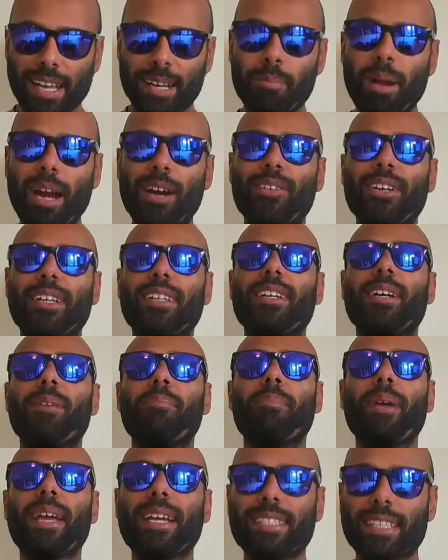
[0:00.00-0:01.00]
getting married,
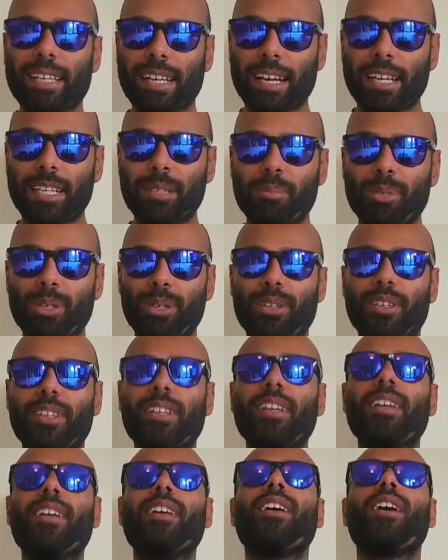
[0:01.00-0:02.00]
amazing
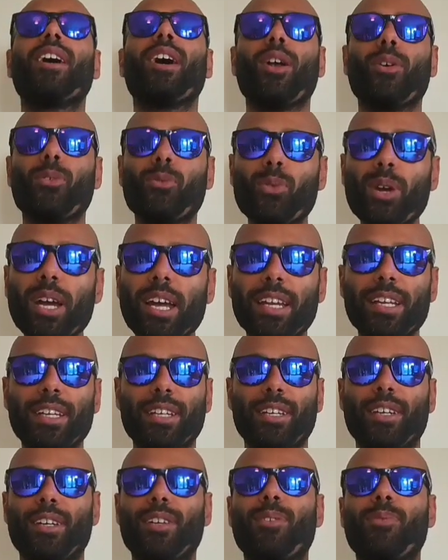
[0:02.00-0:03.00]
honeymoon, a really
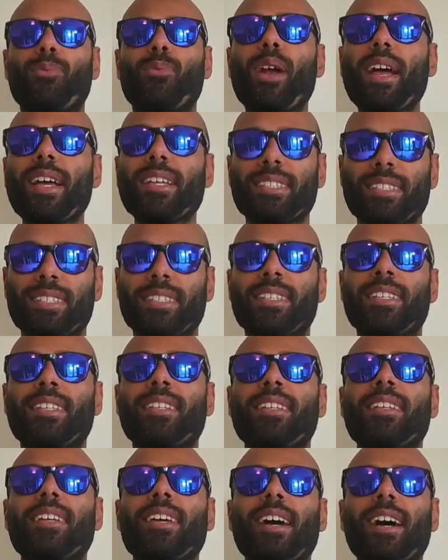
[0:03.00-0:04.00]
good
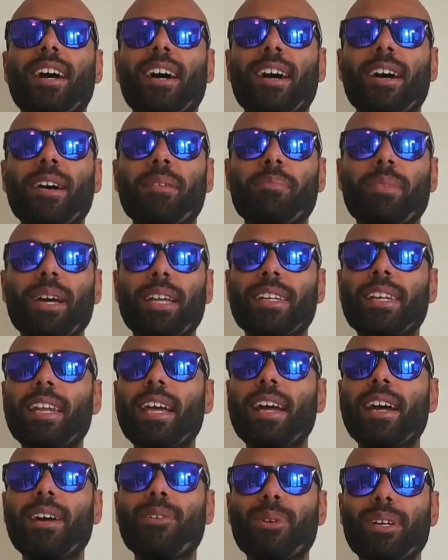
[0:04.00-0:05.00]
rest, and
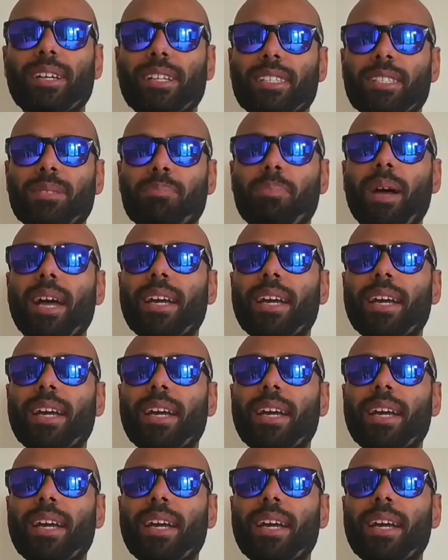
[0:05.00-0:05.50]
now it's